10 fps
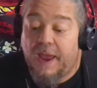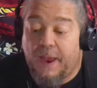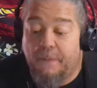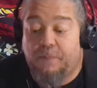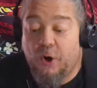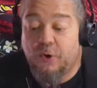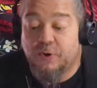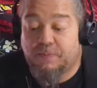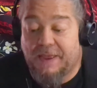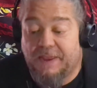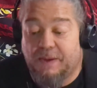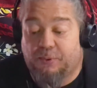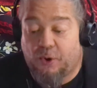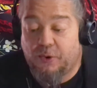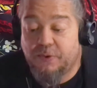imposed by the
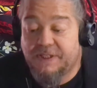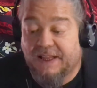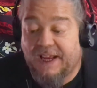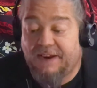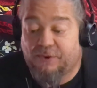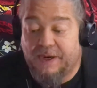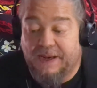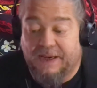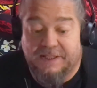pro-slavery